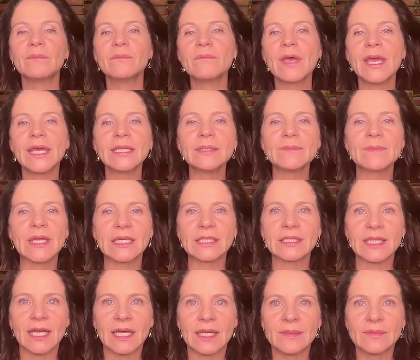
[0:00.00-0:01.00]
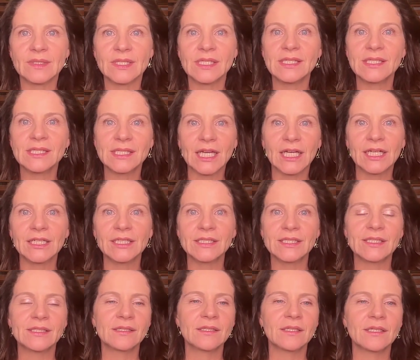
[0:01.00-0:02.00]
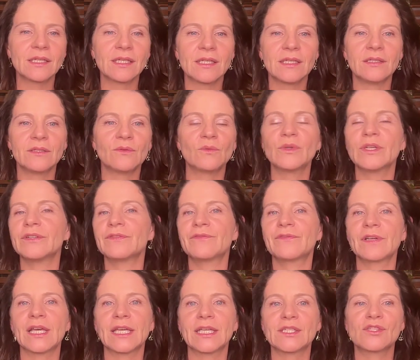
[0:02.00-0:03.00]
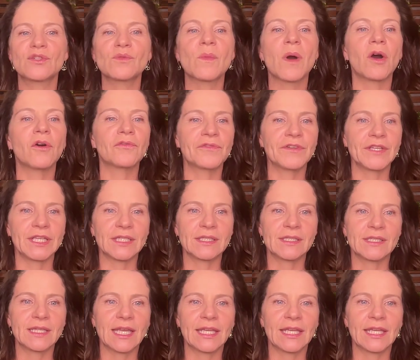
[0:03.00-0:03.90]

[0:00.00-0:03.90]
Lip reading: many times it starts with like small things.